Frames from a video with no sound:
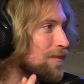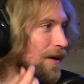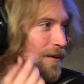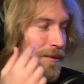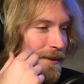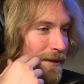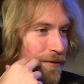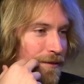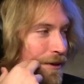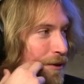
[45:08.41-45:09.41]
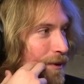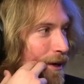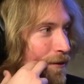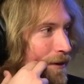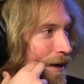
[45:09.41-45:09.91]
probably 50 to
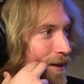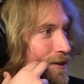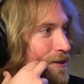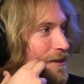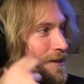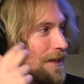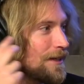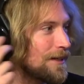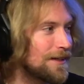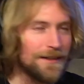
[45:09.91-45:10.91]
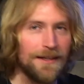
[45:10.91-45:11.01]
100 dollars to sit in a,